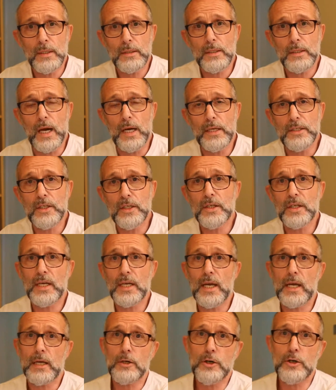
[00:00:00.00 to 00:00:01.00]
that you're going to
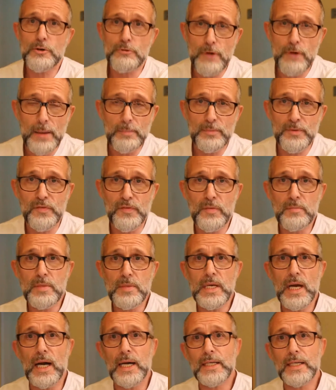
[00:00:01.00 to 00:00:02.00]
get grabbed from
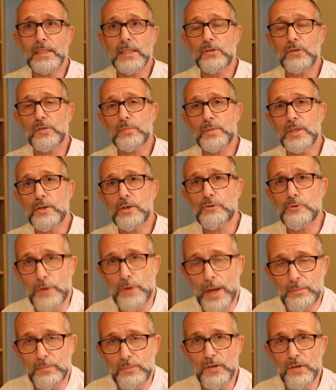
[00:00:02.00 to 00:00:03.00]
behind, somebody
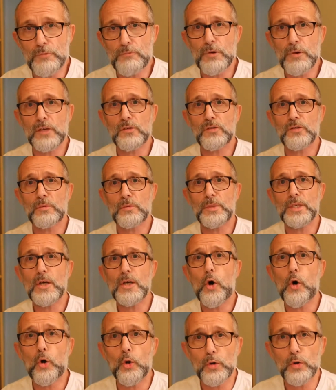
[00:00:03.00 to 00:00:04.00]
grabs your wrist, somebody
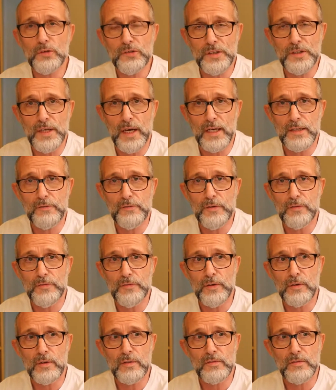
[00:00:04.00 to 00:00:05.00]
holds a knife in
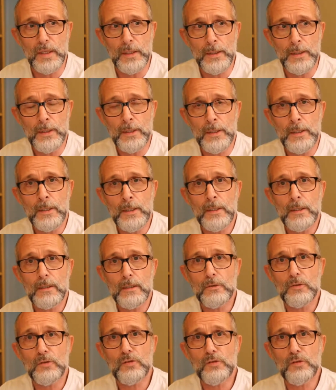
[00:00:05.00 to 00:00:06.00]
front of you,
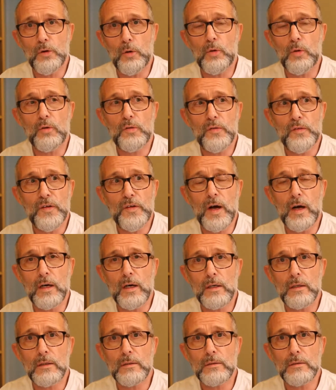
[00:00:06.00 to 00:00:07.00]
is so far